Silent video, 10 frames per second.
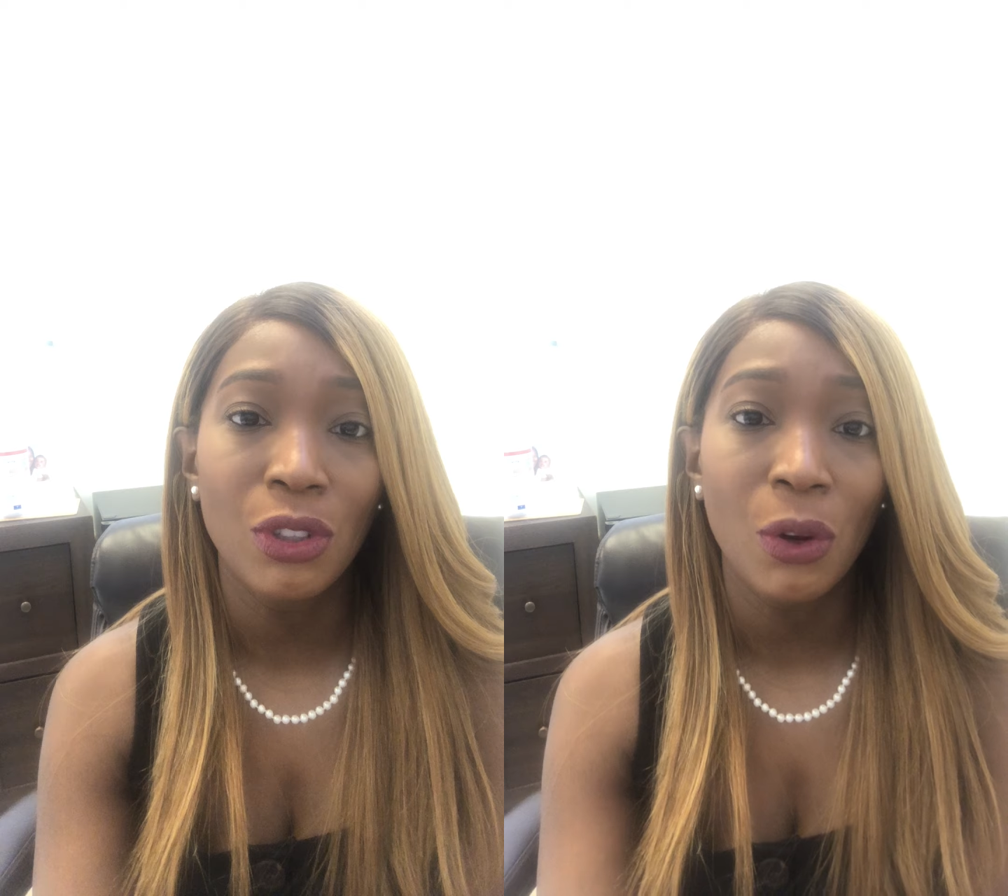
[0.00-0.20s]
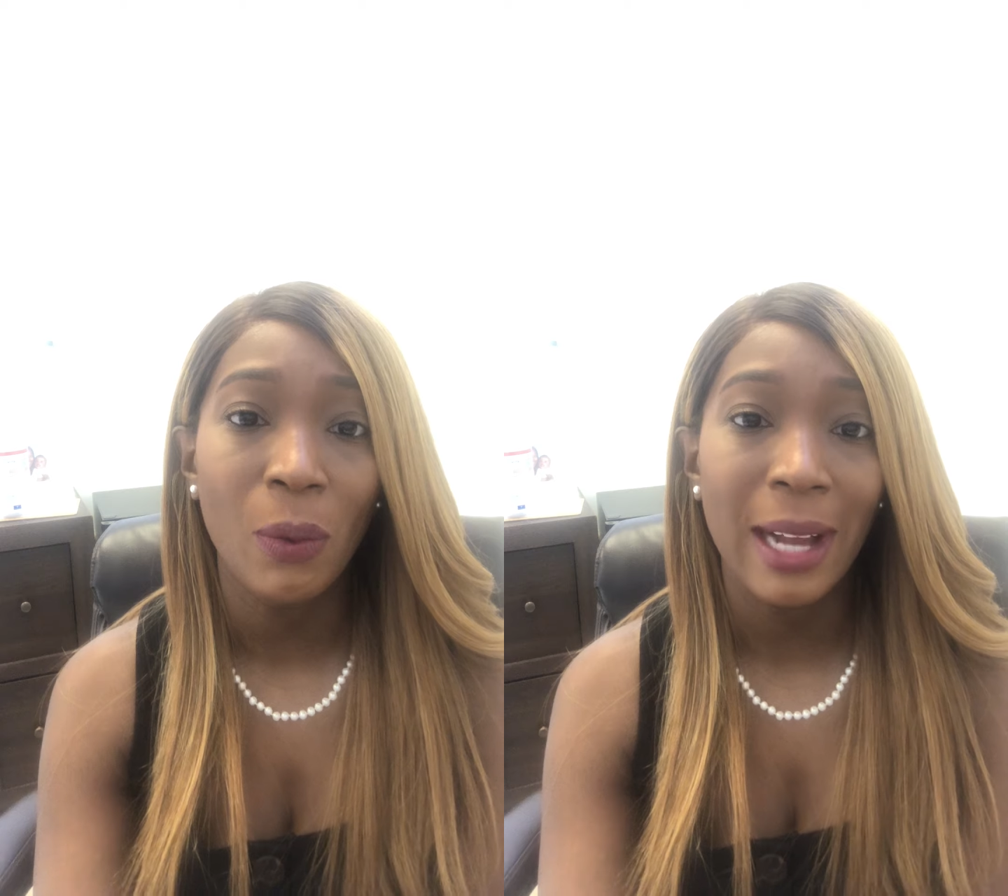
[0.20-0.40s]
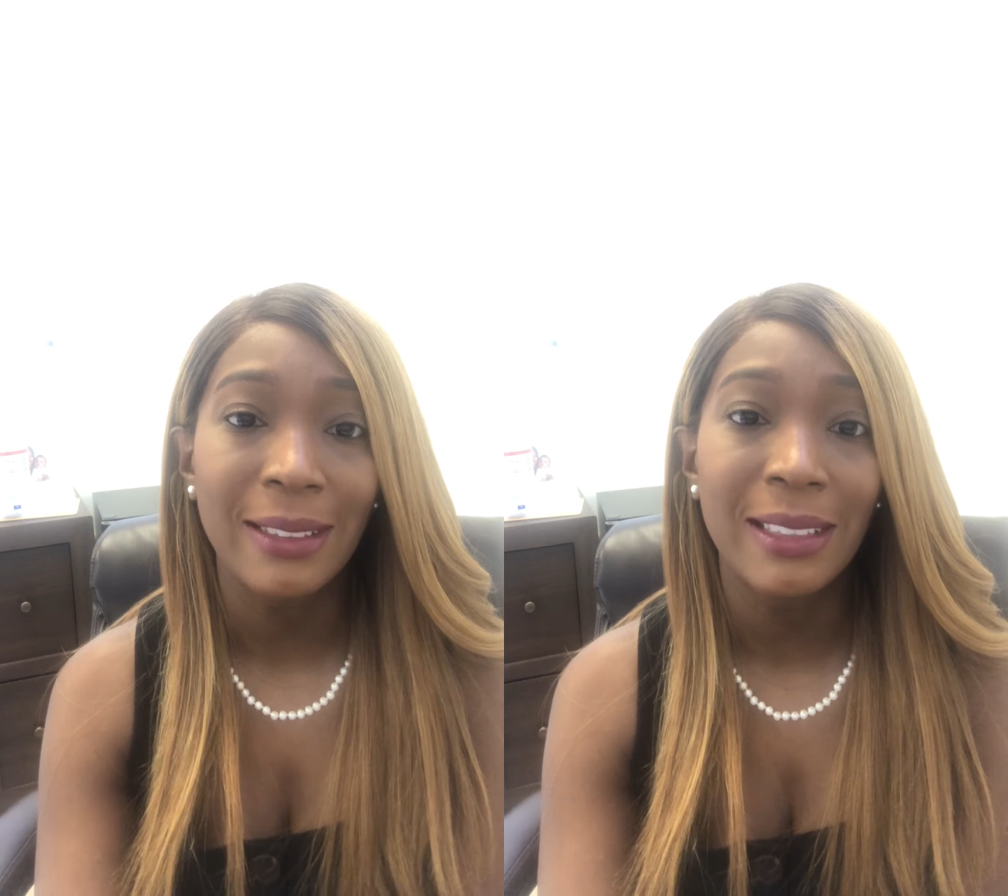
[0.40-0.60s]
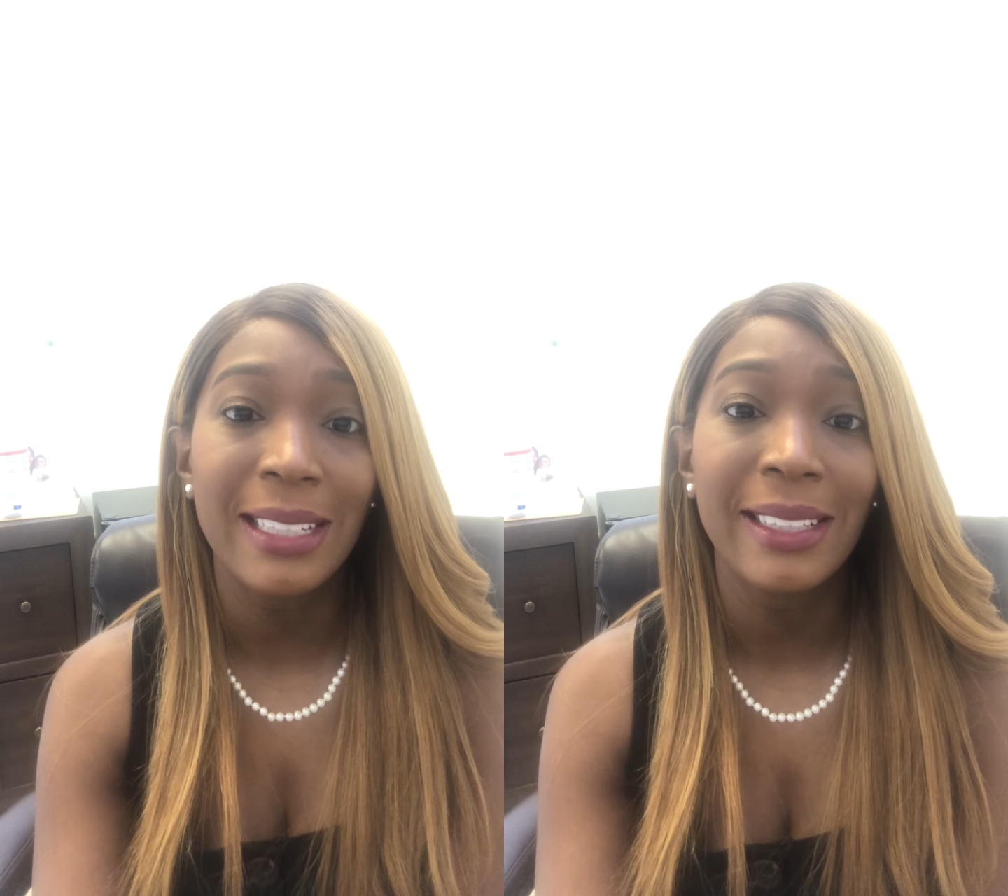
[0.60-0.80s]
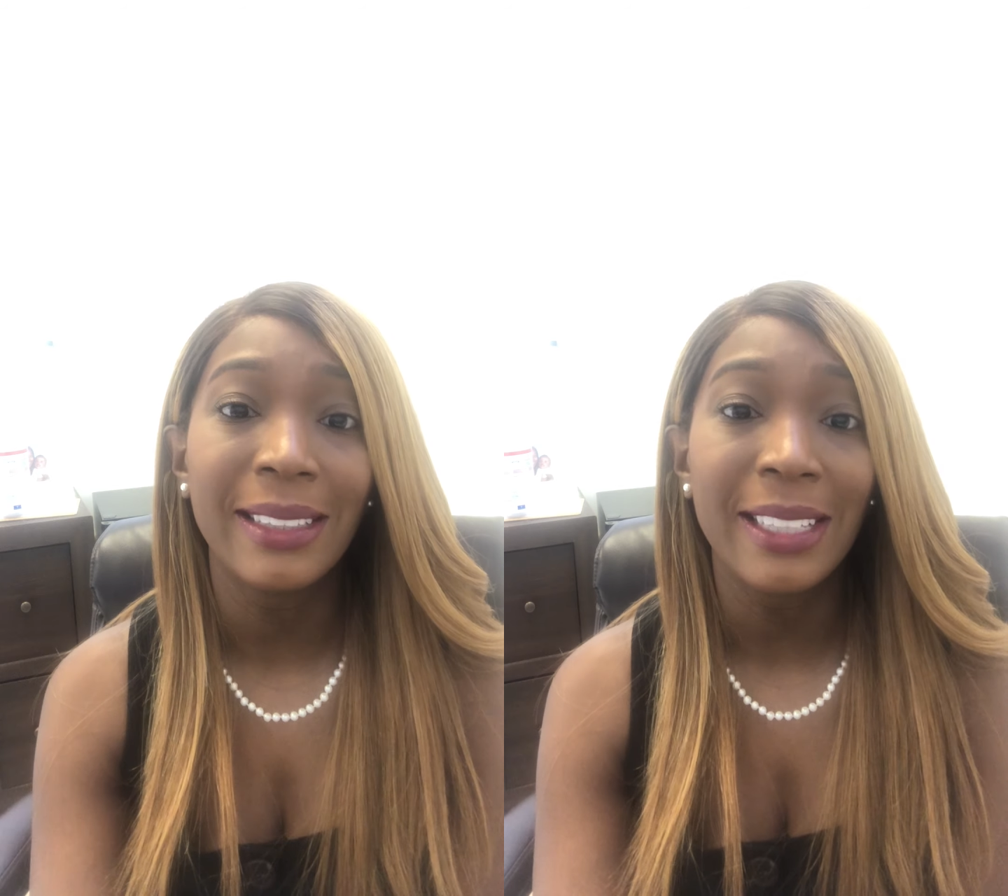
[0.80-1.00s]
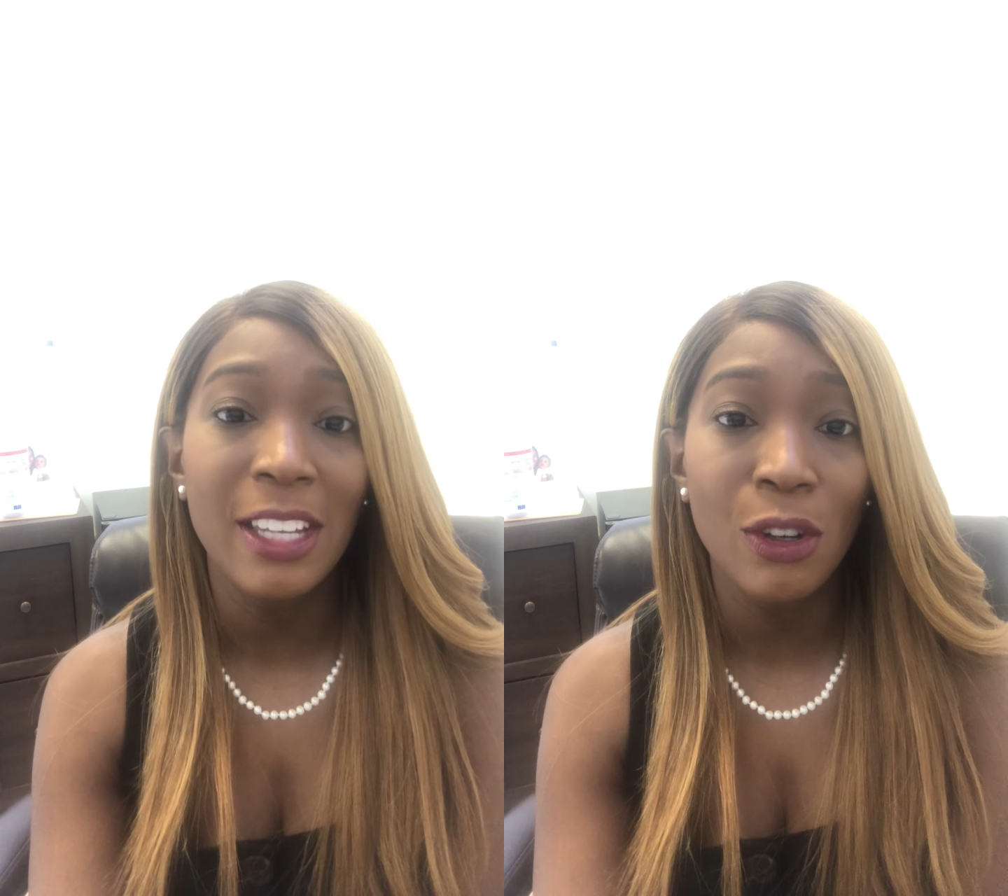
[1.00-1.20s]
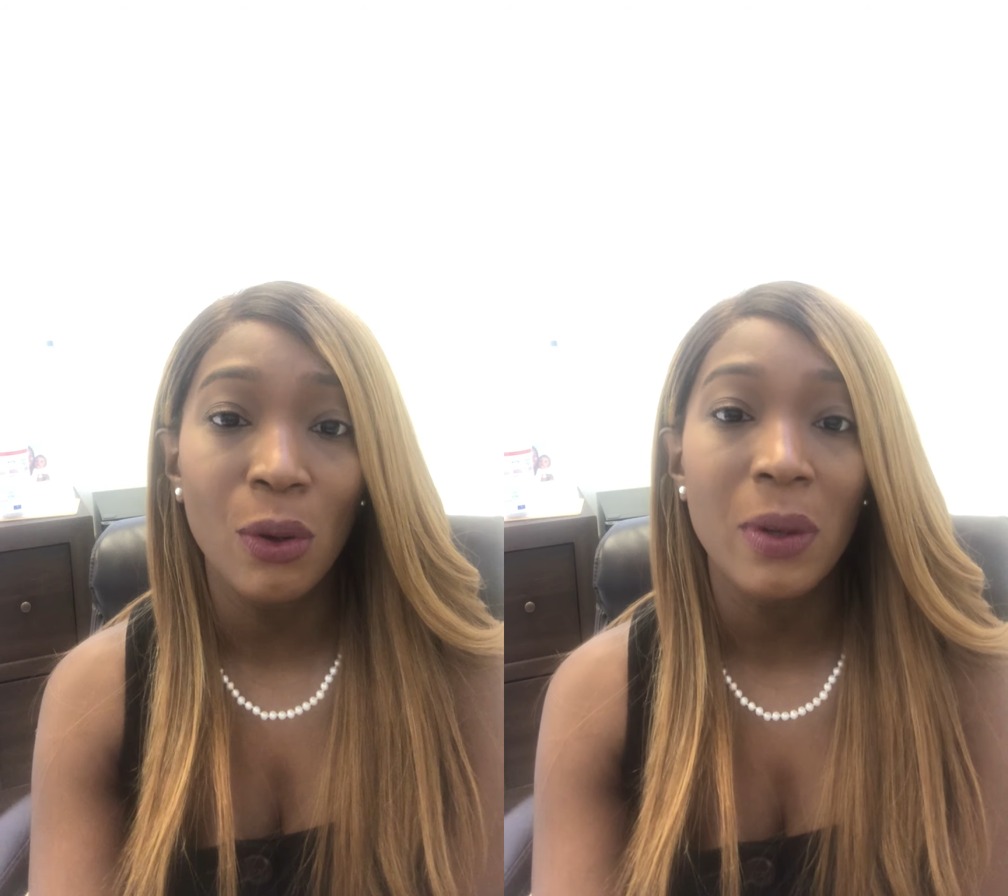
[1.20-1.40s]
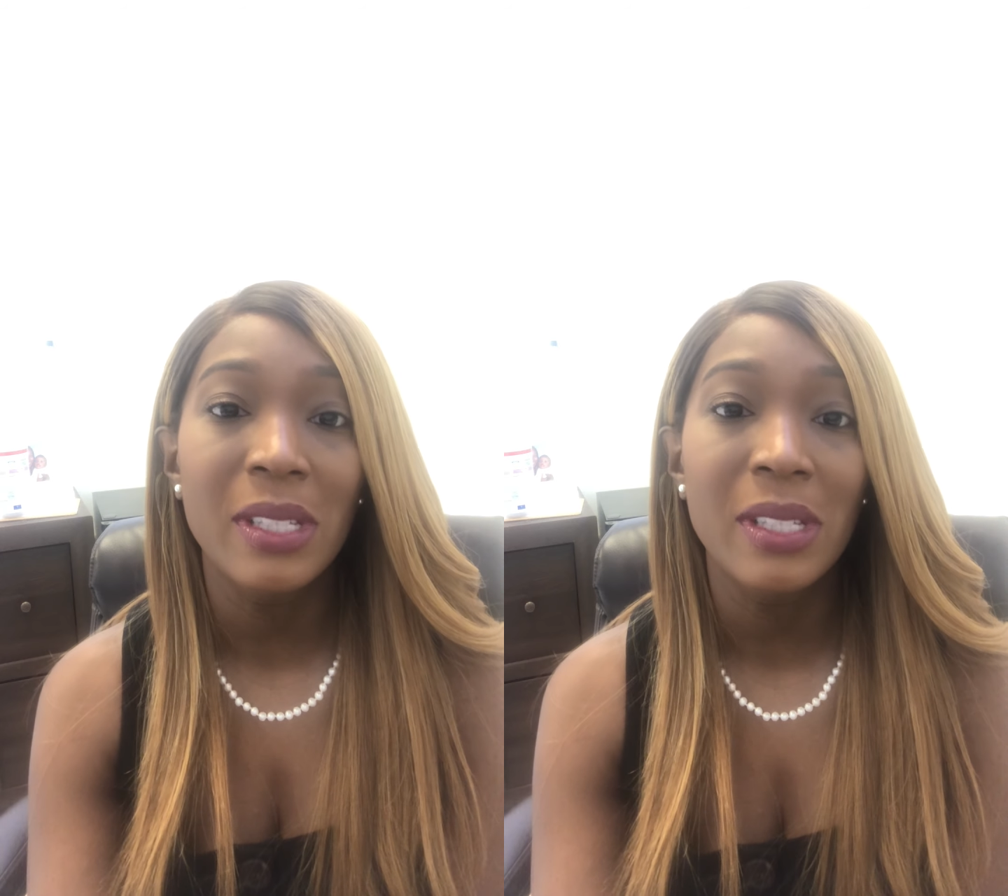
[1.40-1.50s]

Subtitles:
to correct an illegal